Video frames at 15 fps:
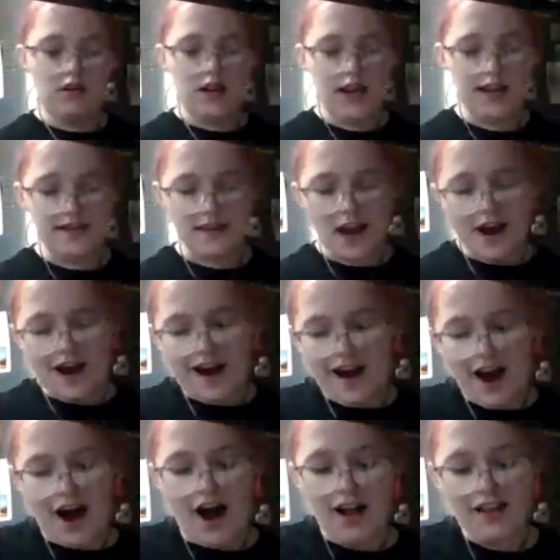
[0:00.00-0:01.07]
it's
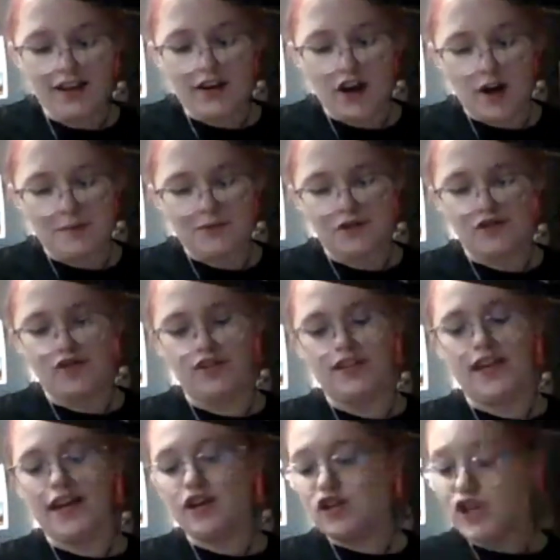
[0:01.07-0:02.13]

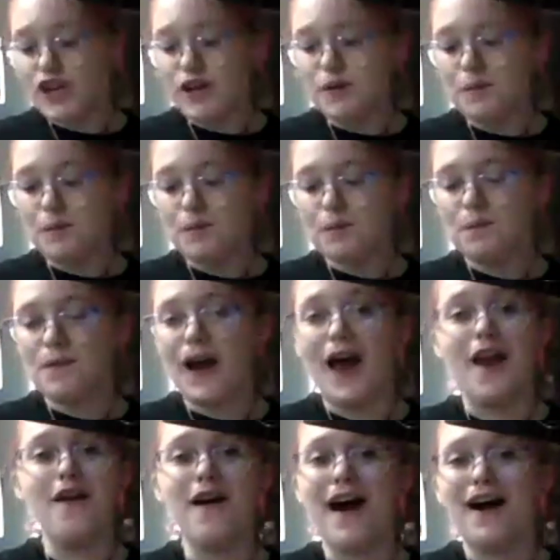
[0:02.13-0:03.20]
oligomerization. I
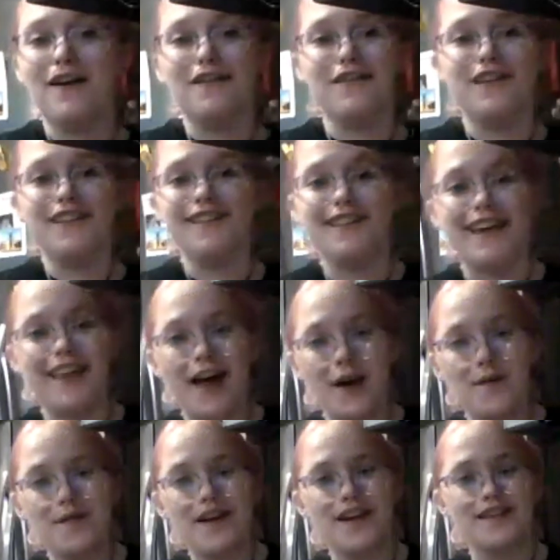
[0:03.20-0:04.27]
don't know how to really say that.
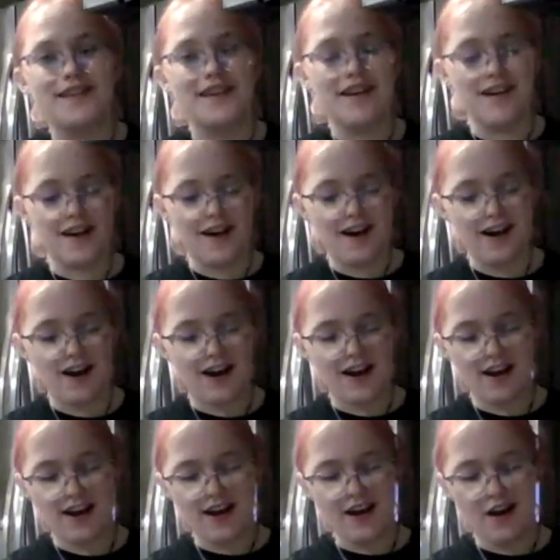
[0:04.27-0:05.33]
It's
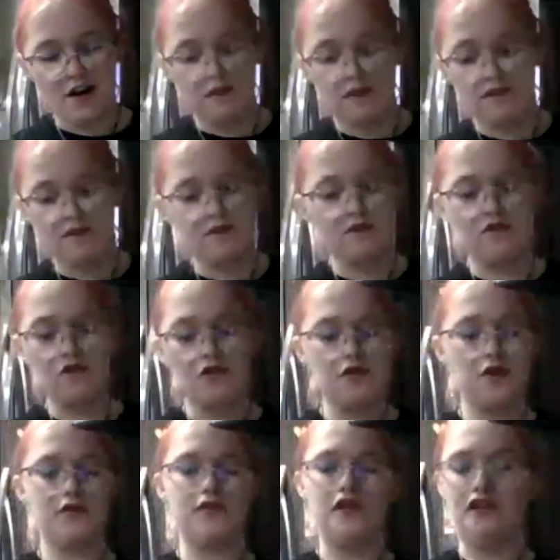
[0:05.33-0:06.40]
of
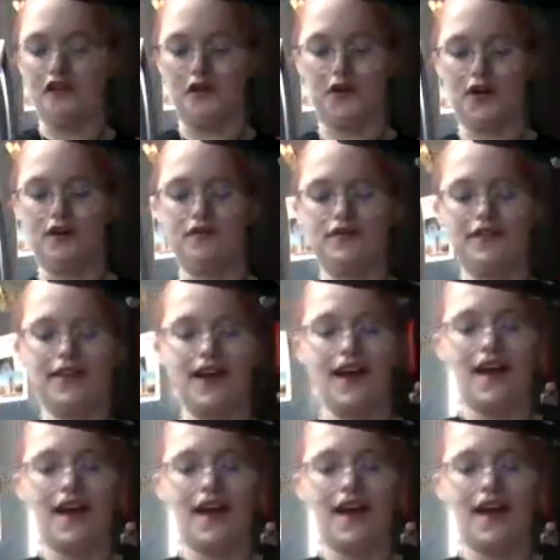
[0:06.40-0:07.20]
fructose and glucose.